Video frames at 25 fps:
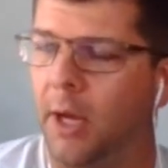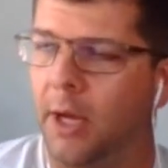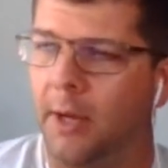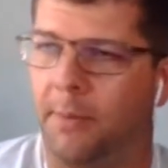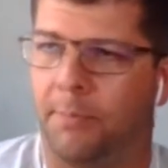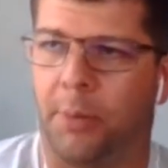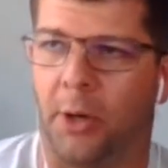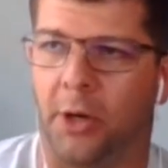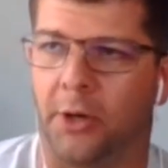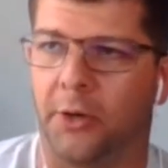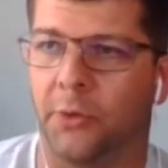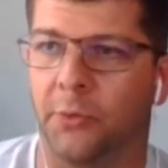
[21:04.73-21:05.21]

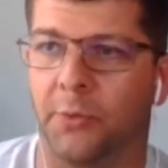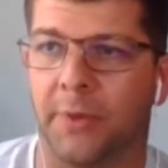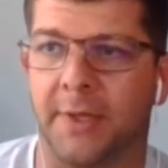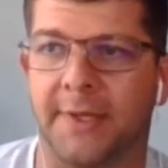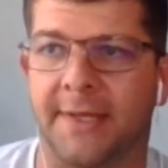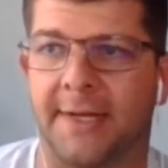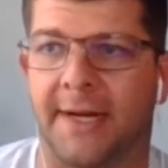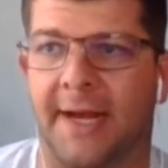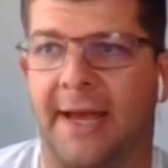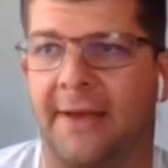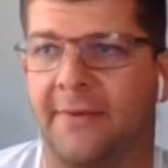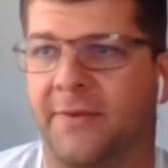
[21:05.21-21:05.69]
Part of the
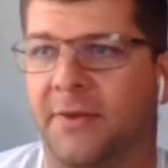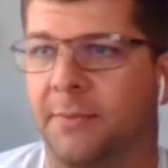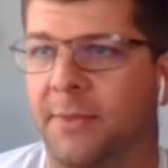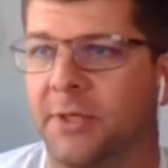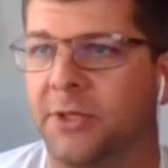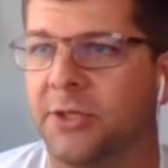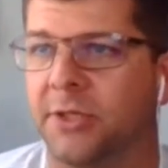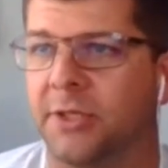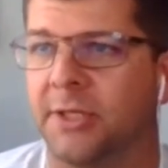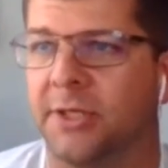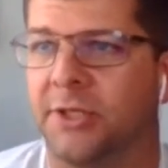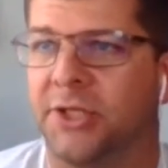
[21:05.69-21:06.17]
reason I have some
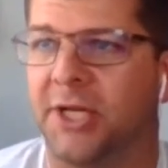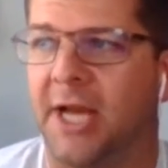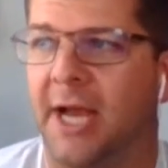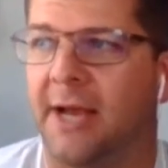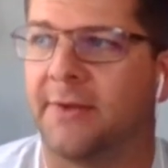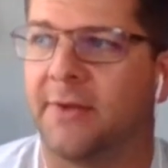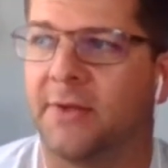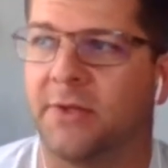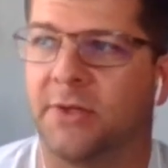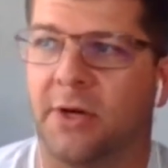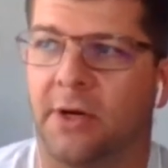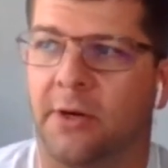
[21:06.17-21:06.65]
interest in
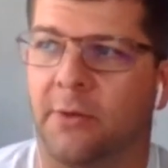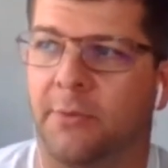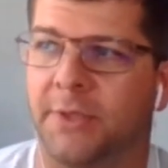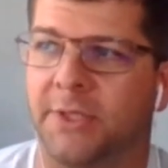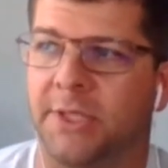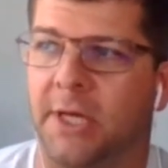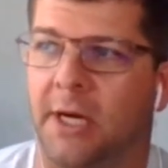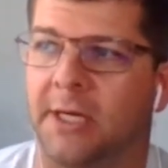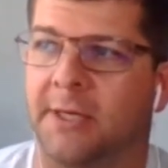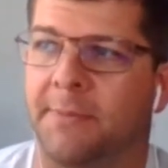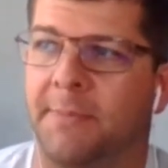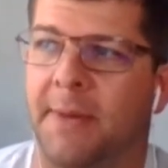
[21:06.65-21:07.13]
Jackson Dart, we
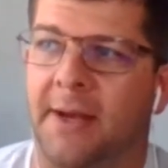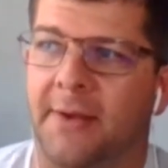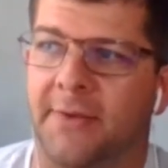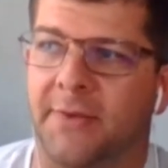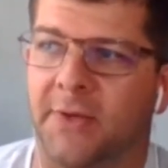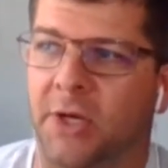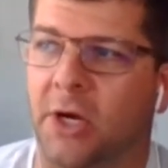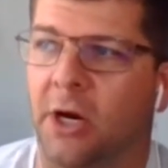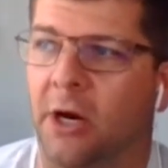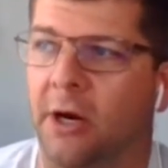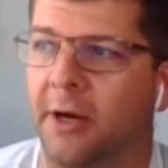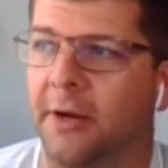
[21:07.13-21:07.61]
talked about
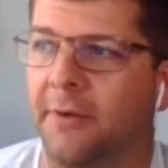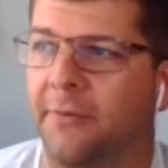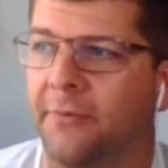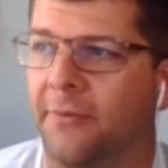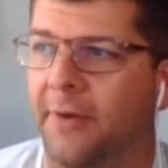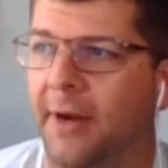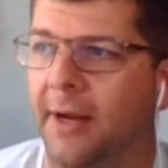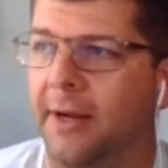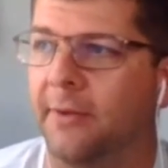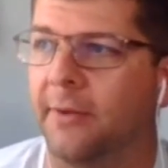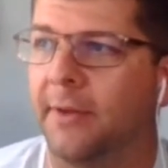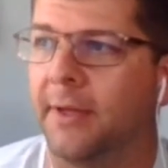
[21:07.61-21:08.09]
Zachary
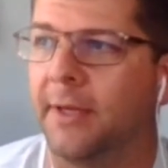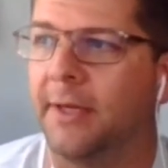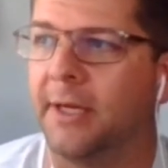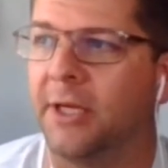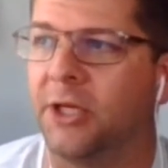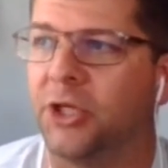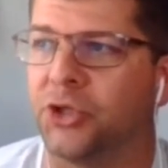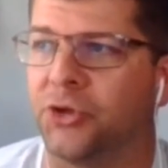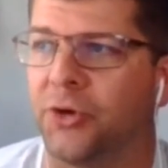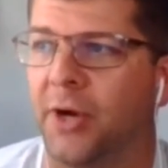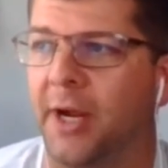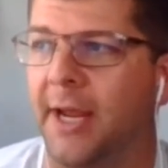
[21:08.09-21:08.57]
Franklin
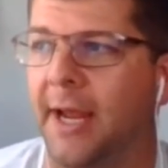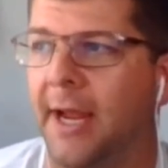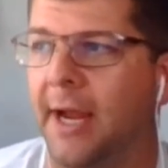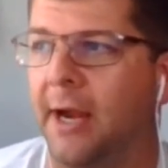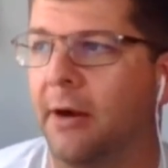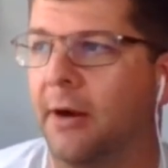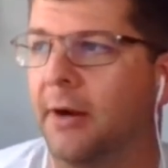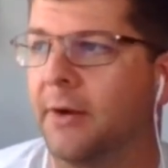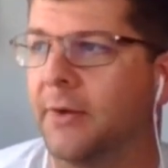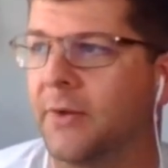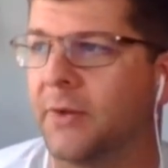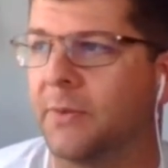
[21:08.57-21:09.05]
and Trey
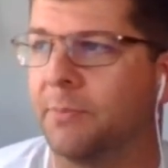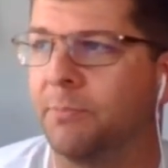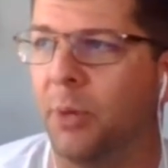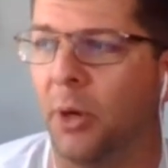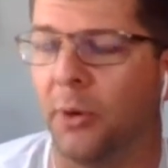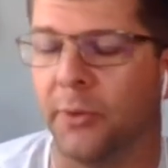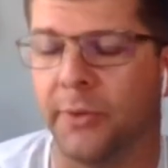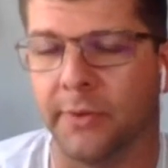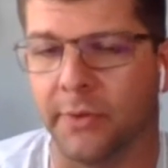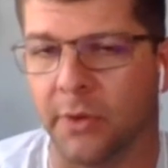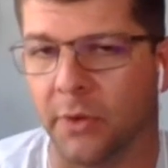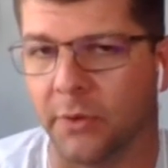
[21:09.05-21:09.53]
Harris.
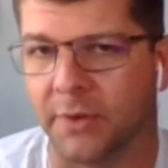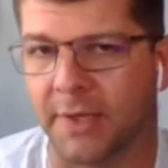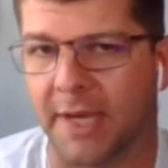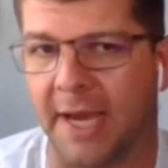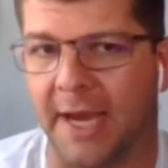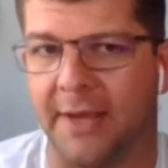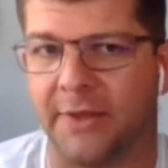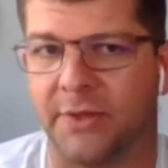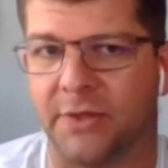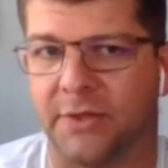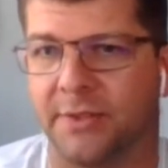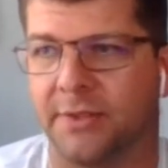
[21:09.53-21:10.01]
Both of those
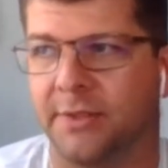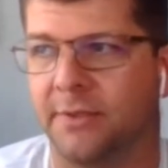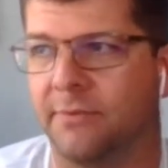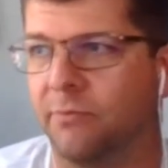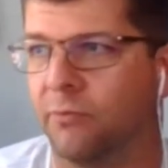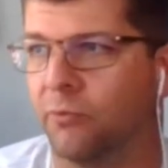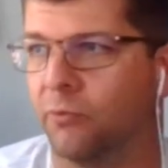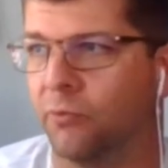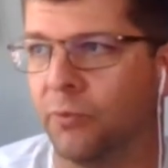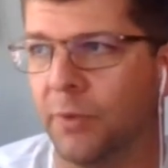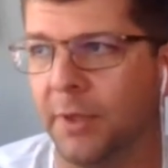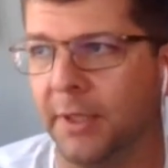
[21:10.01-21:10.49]
guys are
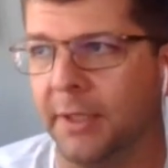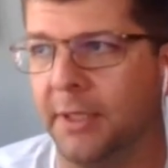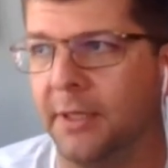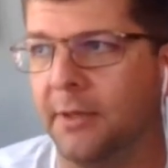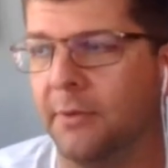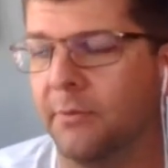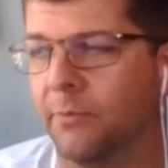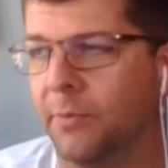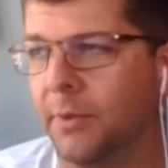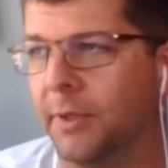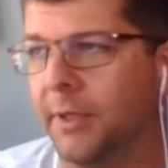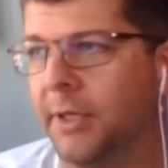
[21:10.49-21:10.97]

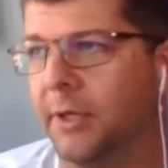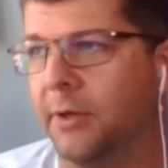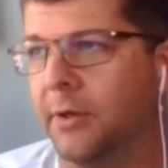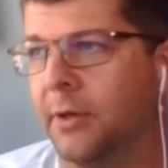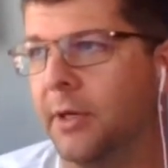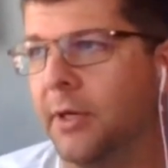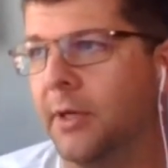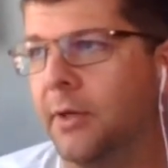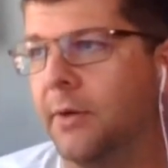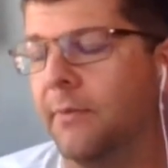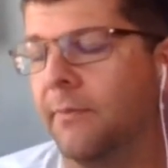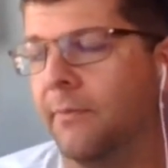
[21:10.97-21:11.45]
really, really
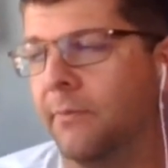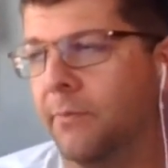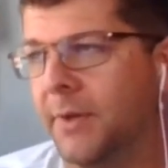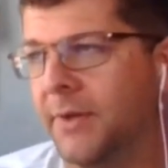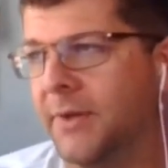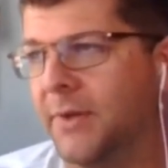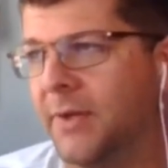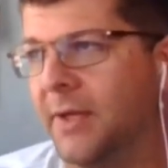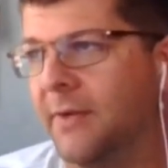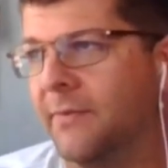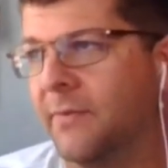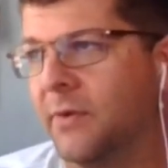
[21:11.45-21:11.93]
good
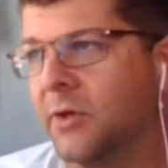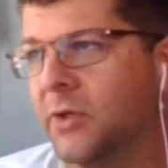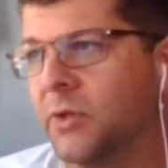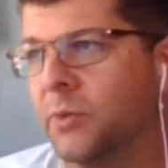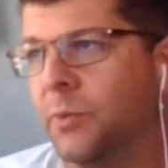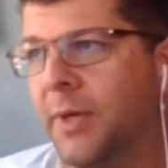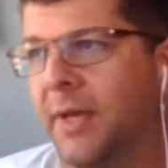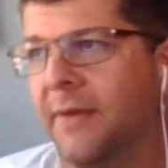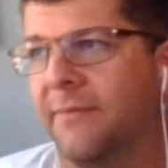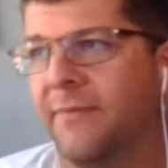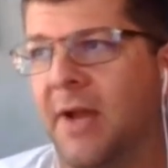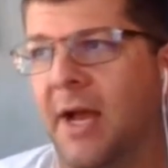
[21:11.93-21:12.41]
receivers.
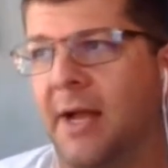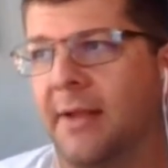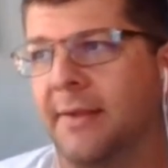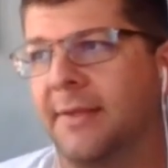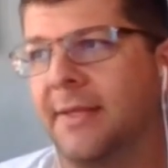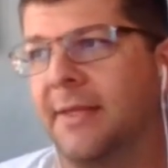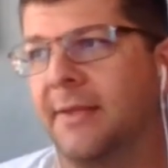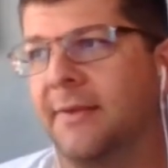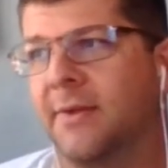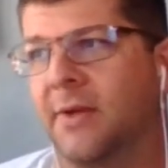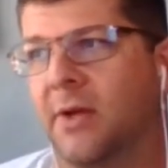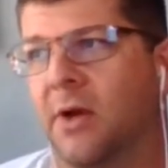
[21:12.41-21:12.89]
We have not
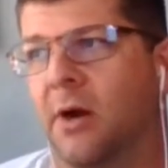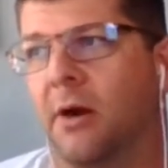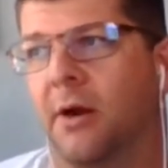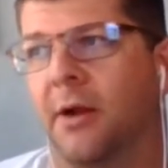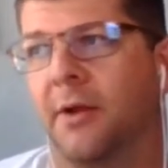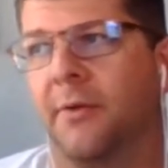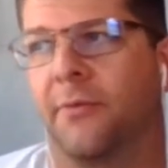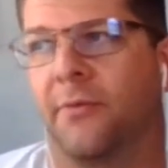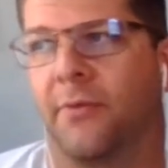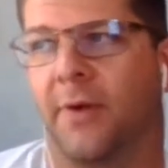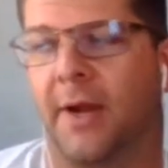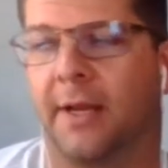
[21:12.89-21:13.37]
seen Zachary
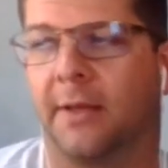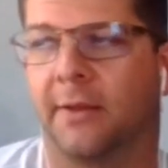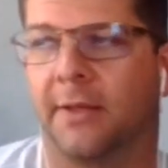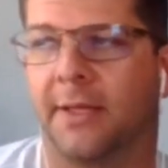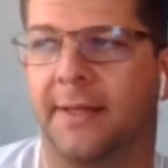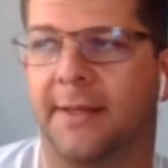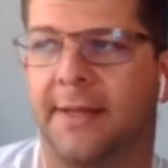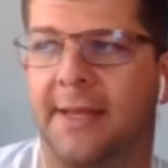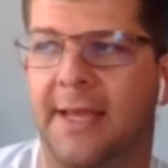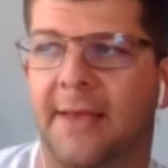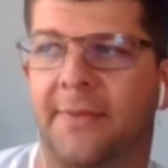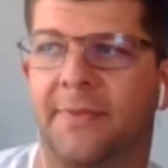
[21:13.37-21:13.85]

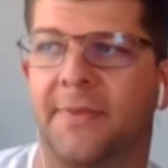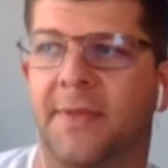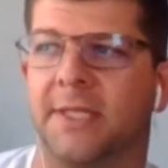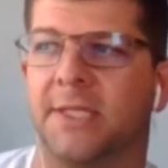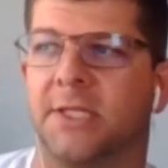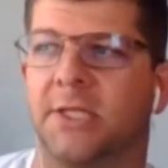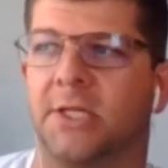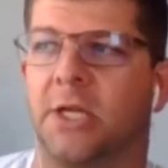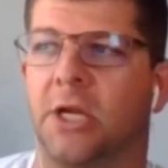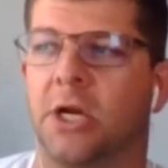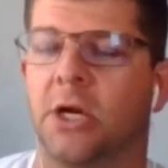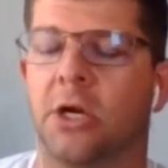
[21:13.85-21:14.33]
Franklin yet
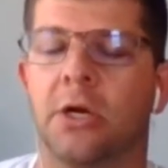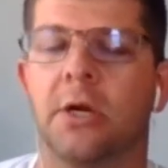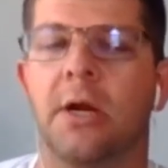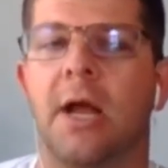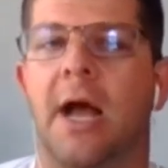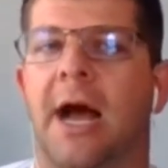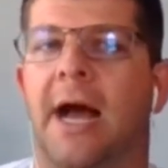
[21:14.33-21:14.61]
this year.